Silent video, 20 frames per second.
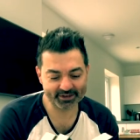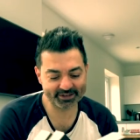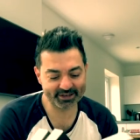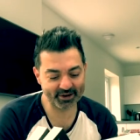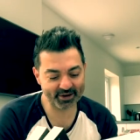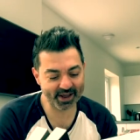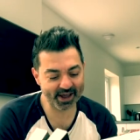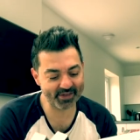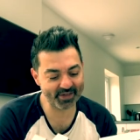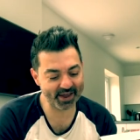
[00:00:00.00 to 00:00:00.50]

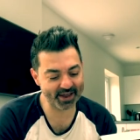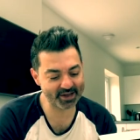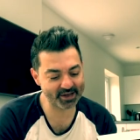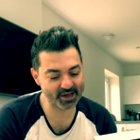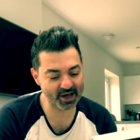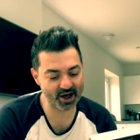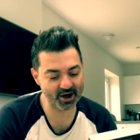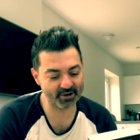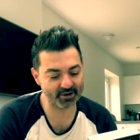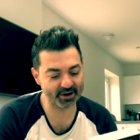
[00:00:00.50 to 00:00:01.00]
So yeah, there you
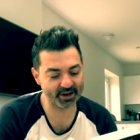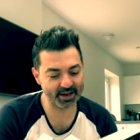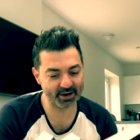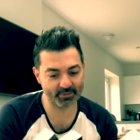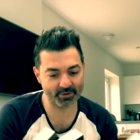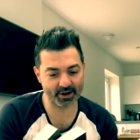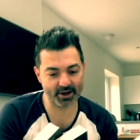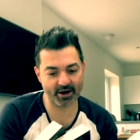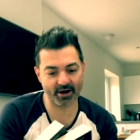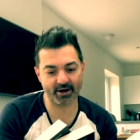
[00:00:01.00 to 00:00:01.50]
go. Here
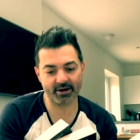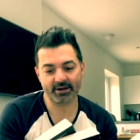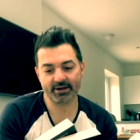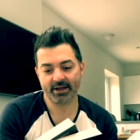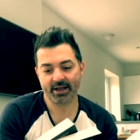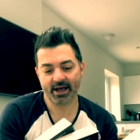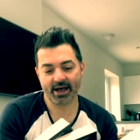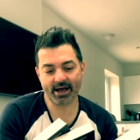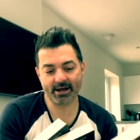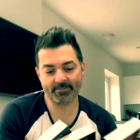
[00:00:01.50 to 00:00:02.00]
we
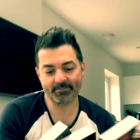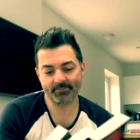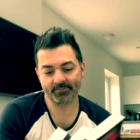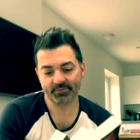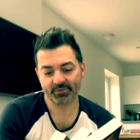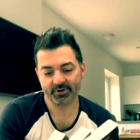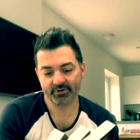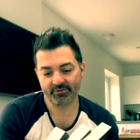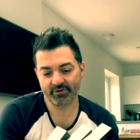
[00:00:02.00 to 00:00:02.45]
are.